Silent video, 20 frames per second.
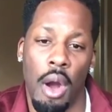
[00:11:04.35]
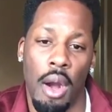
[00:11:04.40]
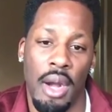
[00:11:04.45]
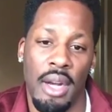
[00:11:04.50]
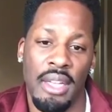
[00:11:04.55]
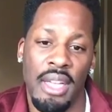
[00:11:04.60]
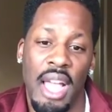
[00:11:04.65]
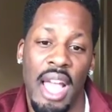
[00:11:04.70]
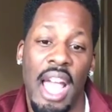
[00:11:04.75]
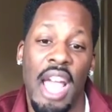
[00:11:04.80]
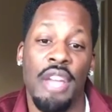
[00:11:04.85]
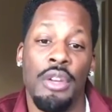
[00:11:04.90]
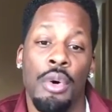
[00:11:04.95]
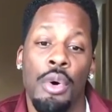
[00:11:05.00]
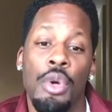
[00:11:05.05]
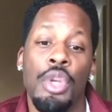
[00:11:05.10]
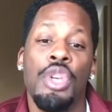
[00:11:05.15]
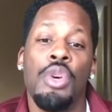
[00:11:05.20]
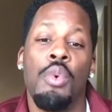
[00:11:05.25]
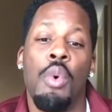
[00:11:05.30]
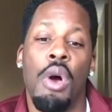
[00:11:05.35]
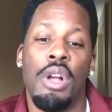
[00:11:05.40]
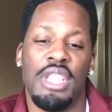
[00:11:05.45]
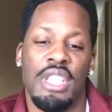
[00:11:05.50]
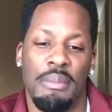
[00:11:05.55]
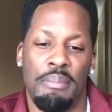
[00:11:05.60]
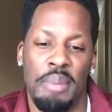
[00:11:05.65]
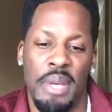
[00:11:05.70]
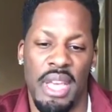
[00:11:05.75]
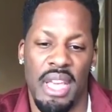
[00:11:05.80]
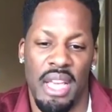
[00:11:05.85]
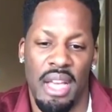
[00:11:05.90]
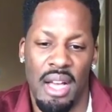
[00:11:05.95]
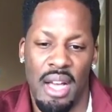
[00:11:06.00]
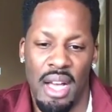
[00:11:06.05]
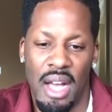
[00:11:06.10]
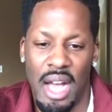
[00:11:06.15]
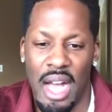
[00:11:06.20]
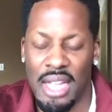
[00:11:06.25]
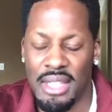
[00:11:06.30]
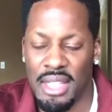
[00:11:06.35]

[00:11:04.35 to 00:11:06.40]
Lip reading: are and who you want to be.